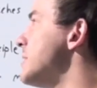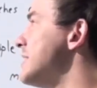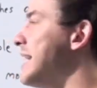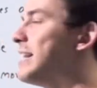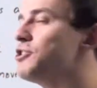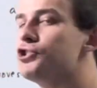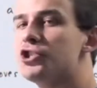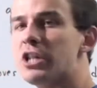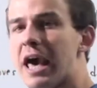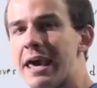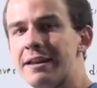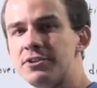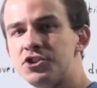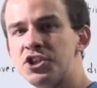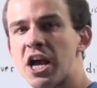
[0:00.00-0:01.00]
potential
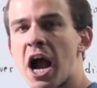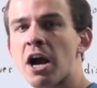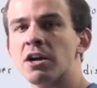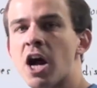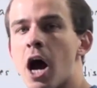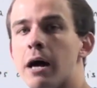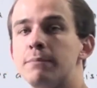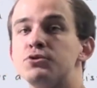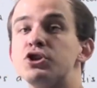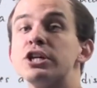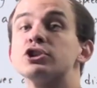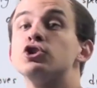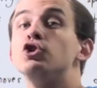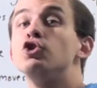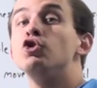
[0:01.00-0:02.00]
energy our
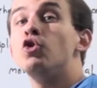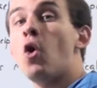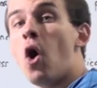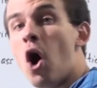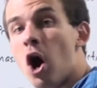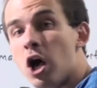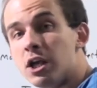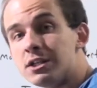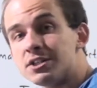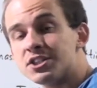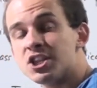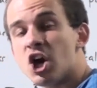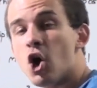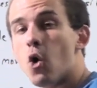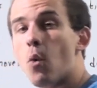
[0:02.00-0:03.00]
object
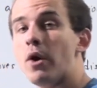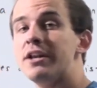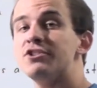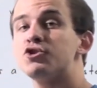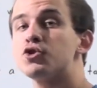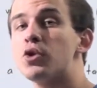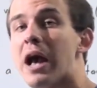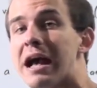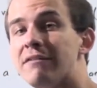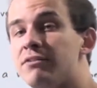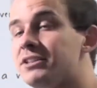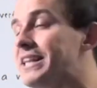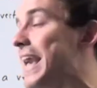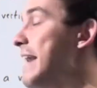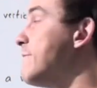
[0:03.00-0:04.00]
lost when it
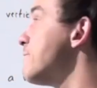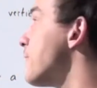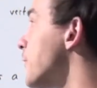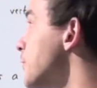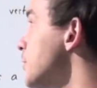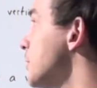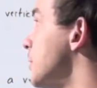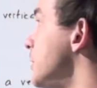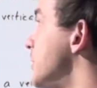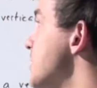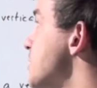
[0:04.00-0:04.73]
traveled a vertical